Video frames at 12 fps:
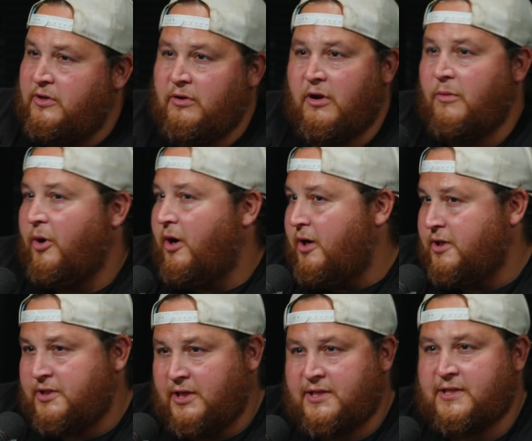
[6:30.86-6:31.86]
Hugo
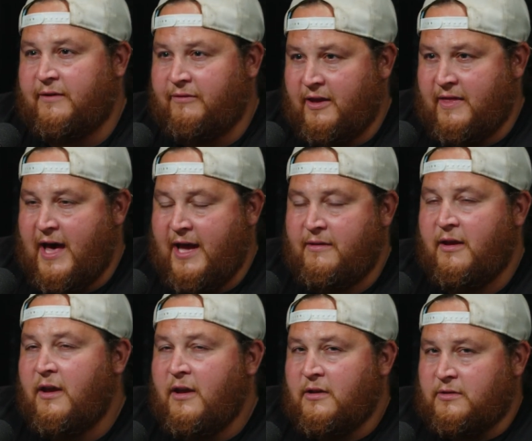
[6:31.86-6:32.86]
Boss, like stuff like that.
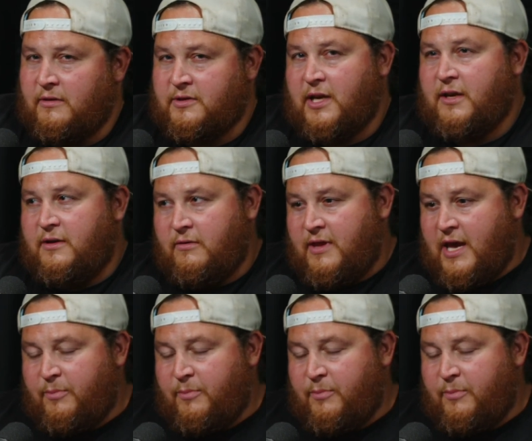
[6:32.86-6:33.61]
So I was kind of doing that